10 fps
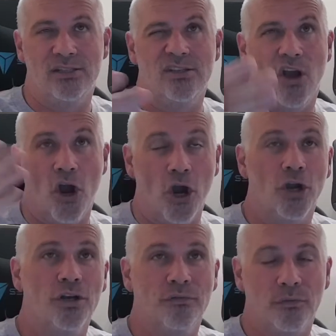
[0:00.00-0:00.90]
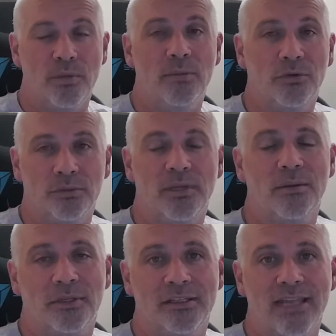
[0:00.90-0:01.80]
hard for people to be
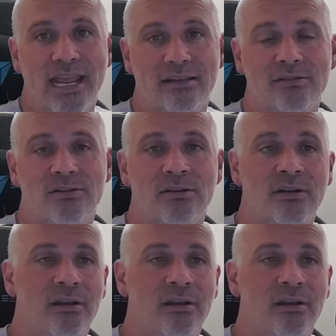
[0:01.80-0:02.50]
able to dance,